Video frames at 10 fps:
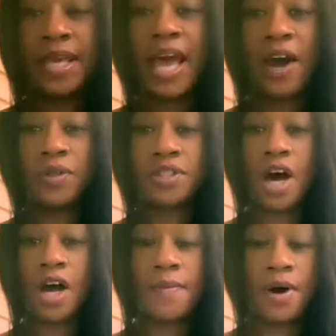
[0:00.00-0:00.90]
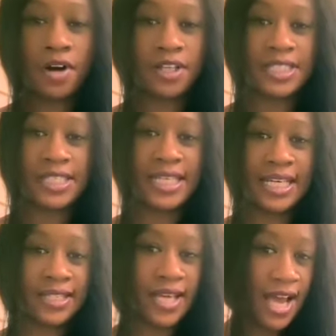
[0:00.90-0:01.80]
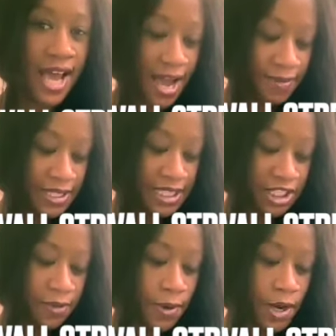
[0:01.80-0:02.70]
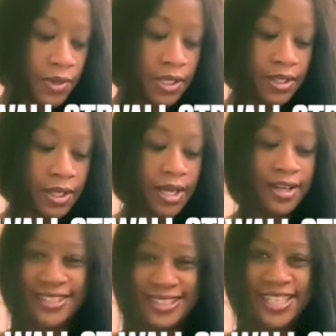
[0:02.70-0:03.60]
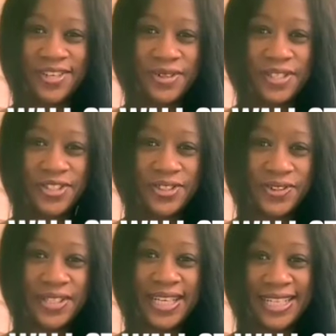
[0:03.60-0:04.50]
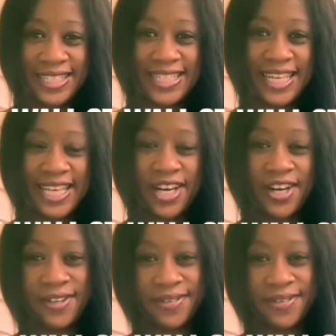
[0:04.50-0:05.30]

and we'll talk about cutting debt. I'm Tisha Powell. See you real soon. Take care.